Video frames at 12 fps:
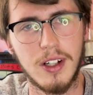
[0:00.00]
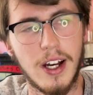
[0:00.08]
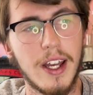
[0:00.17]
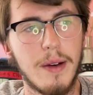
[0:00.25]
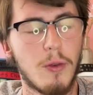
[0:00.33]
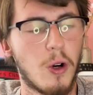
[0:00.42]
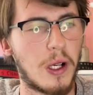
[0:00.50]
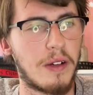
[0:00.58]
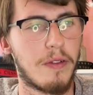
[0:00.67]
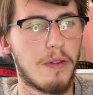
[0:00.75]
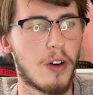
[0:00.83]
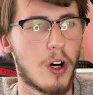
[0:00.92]
But I am
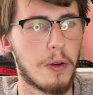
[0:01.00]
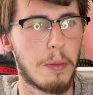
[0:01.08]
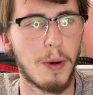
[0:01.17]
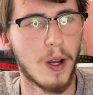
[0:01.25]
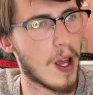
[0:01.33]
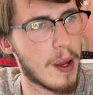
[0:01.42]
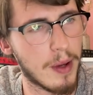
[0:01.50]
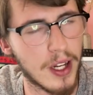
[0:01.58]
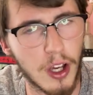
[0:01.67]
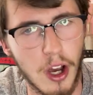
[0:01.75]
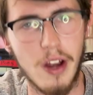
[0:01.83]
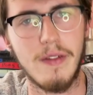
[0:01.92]
going
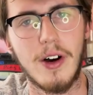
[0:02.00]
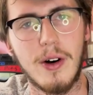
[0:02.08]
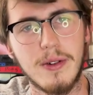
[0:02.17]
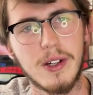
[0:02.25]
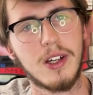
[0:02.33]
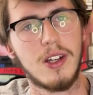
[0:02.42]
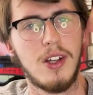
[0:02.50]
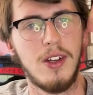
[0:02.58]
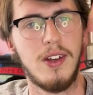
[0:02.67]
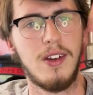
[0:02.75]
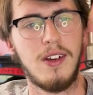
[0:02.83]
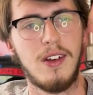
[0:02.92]
to go Volk.
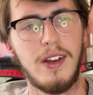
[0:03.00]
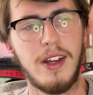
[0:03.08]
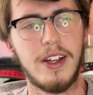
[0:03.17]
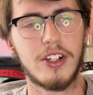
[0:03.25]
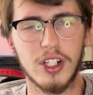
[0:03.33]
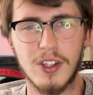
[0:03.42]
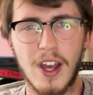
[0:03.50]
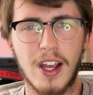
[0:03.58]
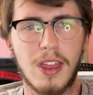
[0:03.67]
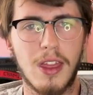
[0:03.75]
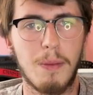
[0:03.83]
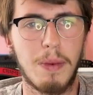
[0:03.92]
And just like
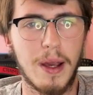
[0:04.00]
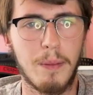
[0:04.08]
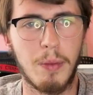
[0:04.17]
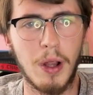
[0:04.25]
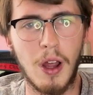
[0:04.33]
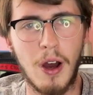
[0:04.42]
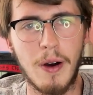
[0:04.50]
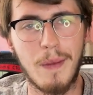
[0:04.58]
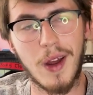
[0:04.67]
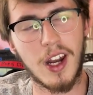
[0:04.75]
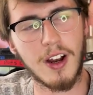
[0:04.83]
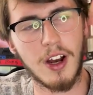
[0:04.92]
the pick below, I'm
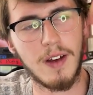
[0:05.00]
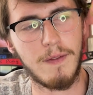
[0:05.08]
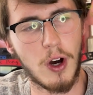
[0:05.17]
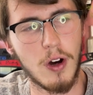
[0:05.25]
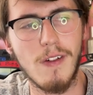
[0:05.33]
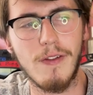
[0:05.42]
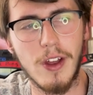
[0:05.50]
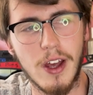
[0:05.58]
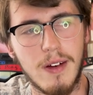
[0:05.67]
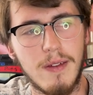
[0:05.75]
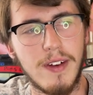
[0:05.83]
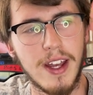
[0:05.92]
going to go Volk
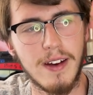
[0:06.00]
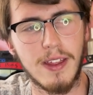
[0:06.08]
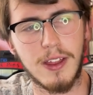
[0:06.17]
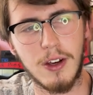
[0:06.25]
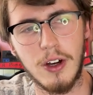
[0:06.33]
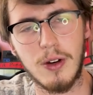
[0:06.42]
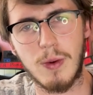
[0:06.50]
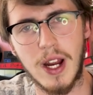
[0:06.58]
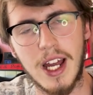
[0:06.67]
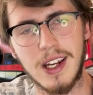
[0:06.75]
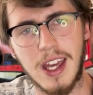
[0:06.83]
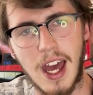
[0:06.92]
via third
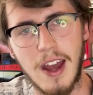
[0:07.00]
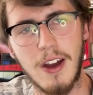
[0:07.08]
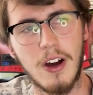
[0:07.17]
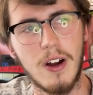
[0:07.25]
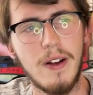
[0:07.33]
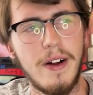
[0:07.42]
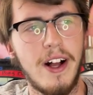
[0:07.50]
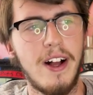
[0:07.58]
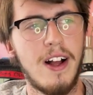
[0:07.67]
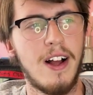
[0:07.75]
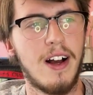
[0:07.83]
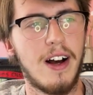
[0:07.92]
round KO.
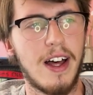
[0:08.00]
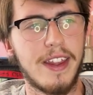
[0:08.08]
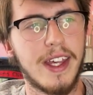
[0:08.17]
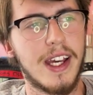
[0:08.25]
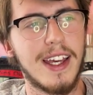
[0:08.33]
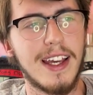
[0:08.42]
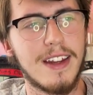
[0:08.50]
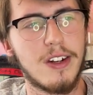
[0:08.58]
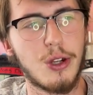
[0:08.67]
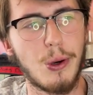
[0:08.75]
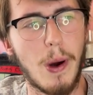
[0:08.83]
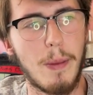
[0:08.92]
I think he can
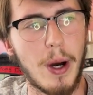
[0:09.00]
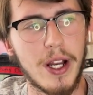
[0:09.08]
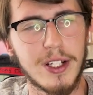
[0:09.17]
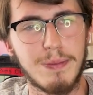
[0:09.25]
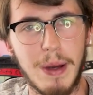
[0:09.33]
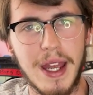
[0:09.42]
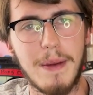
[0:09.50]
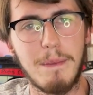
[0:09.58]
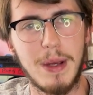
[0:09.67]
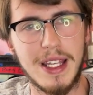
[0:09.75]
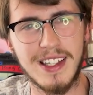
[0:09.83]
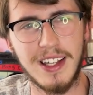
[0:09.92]
do it by just being
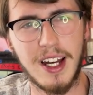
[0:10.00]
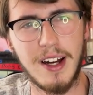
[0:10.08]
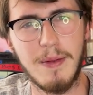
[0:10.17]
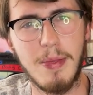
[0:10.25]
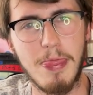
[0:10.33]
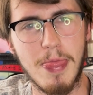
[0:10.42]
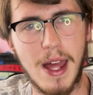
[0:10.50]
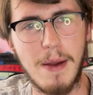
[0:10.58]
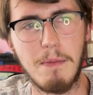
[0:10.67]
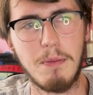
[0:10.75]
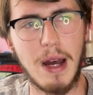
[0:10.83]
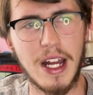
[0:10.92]
busier
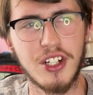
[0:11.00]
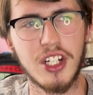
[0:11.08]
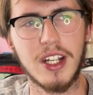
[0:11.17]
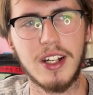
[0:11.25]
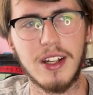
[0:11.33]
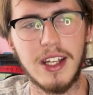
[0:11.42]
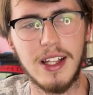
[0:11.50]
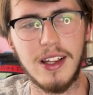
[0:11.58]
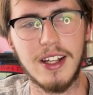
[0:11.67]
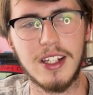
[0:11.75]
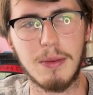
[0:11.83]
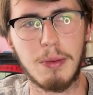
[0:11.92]
and matching
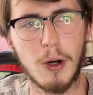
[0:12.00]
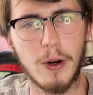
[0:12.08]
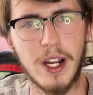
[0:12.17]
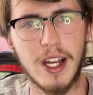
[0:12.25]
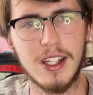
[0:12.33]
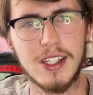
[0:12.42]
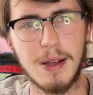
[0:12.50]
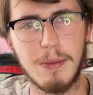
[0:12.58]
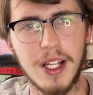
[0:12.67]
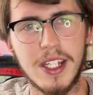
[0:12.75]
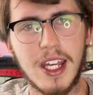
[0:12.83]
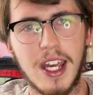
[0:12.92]
Ilia Topuria,
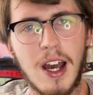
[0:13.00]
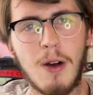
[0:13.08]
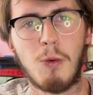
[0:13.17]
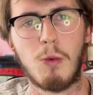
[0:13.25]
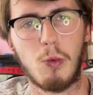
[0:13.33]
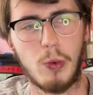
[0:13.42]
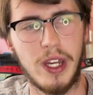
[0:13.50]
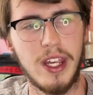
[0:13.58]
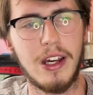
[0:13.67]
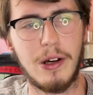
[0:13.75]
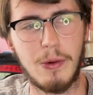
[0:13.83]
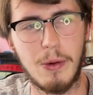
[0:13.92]
similar to how
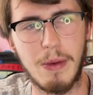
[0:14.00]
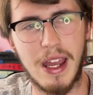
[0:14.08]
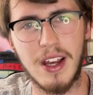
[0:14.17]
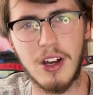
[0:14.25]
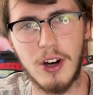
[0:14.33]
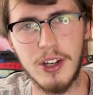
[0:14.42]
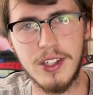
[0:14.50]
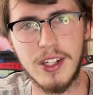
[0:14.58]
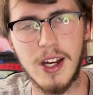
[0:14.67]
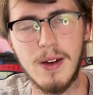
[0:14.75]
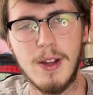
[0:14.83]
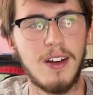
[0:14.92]
Whittaker will meet
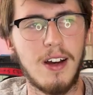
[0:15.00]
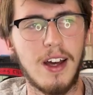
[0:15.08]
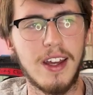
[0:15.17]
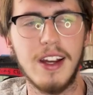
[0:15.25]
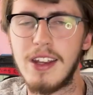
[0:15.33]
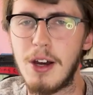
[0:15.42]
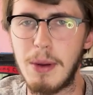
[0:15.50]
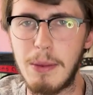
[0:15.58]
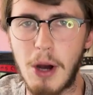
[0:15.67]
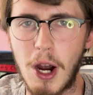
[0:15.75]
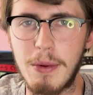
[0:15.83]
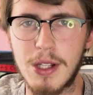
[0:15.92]
Costa. I think there'll be
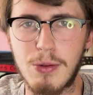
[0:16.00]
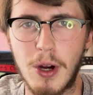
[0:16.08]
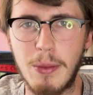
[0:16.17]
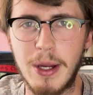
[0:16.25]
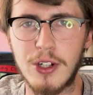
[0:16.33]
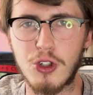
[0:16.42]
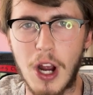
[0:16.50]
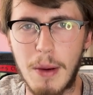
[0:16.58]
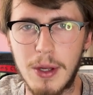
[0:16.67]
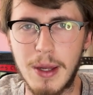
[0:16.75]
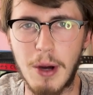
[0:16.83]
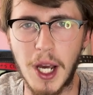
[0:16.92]
moments where he'll be in
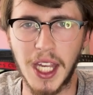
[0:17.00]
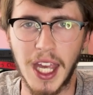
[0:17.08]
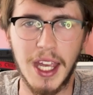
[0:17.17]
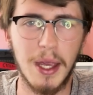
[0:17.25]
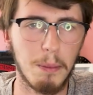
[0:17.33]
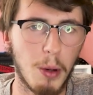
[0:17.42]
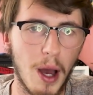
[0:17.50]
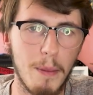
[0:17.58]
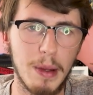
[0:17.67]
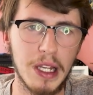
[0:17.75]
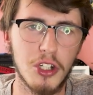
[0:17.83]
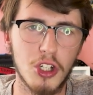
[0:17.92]
trouble. He might get hit by a
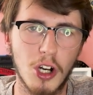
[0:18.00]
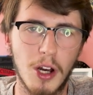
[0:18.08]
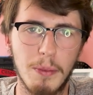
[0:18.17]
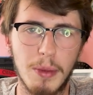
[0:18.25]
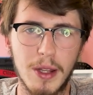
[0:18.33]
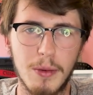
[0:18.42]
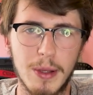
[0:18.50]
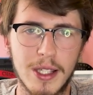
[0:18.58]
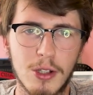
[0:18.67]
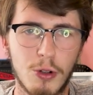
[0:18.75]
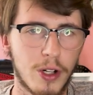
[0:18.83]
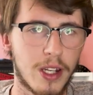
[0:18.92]
big shot, but he'll be
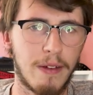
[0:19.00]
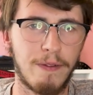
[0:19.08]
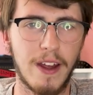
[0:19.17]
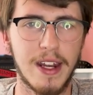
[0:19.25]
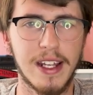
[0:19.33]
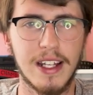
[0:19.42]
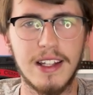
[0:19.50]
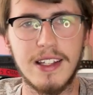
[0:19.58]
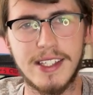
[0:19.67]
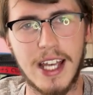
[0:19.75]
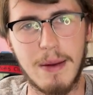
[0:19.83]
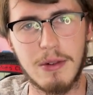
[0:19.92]
sort of defending it at the
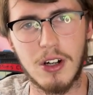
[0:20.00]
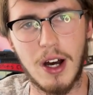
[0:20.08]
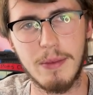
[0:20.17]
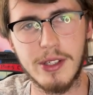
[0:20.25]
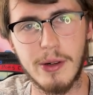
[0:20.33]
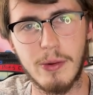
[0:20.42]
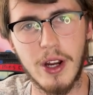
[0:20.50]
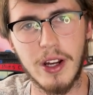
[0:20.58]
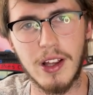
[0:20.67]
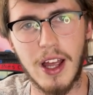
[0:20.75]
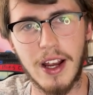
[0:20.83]
same time, so it won't